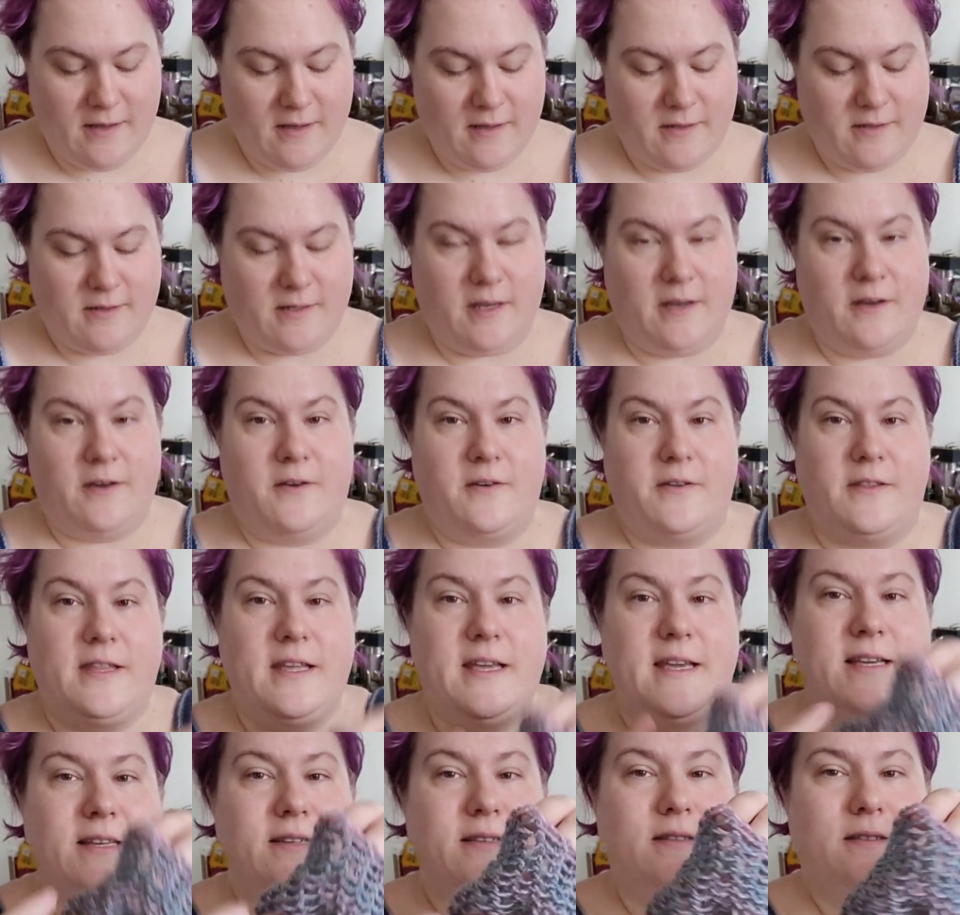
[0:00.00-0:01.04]
So
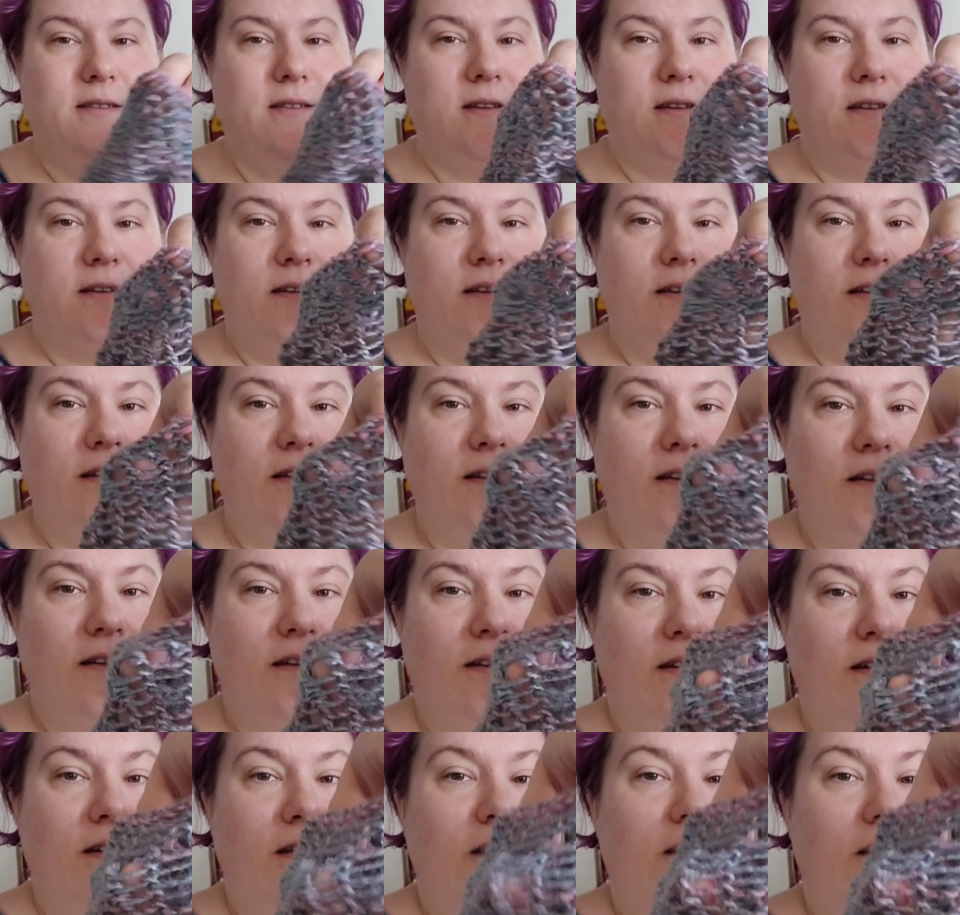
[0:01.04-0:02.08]
this
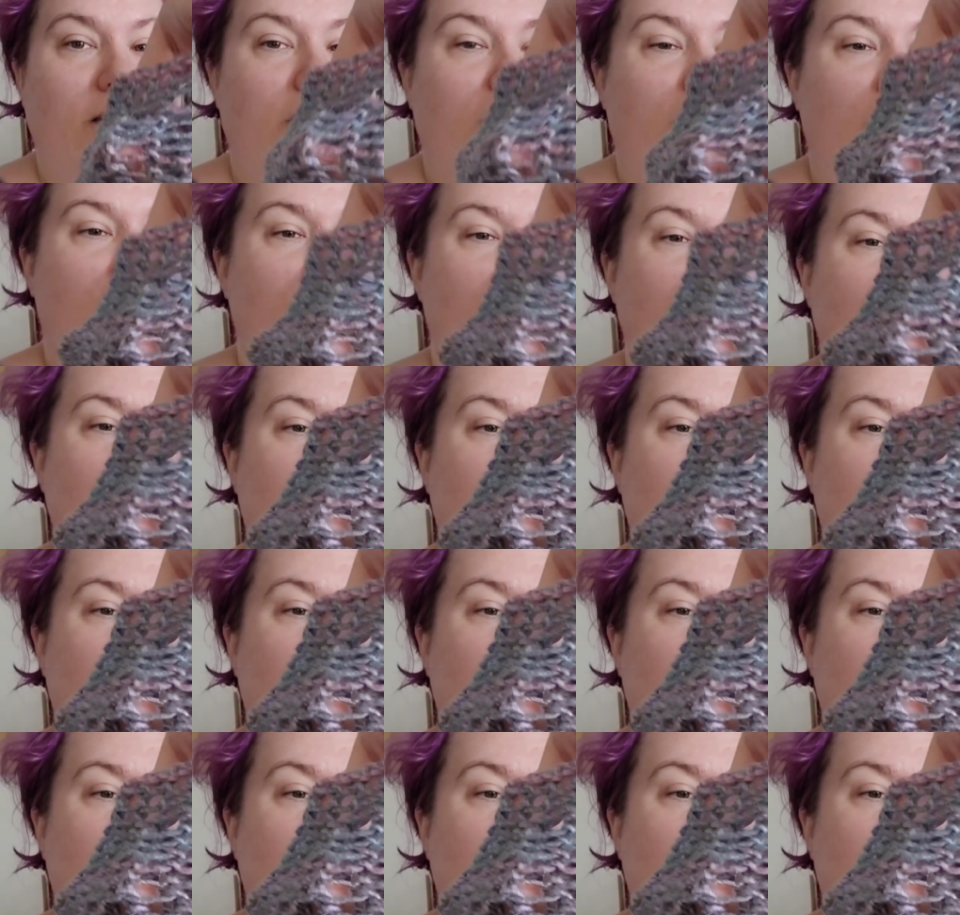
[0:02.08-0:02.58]
is